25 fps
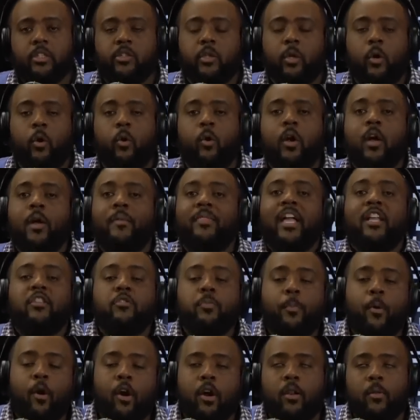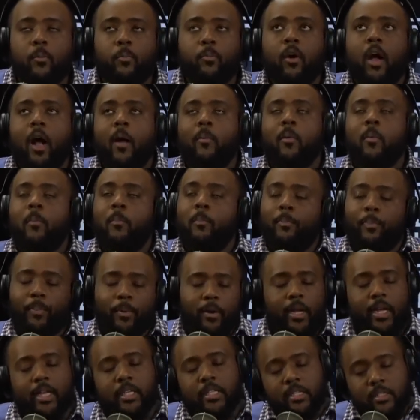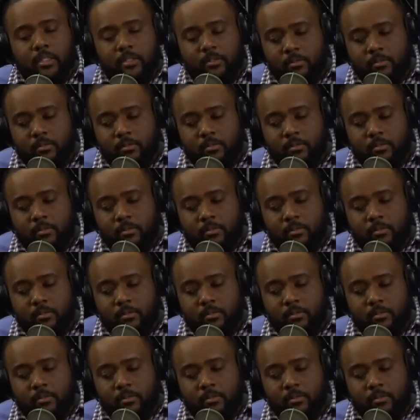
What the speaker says: So that's part of the problem, but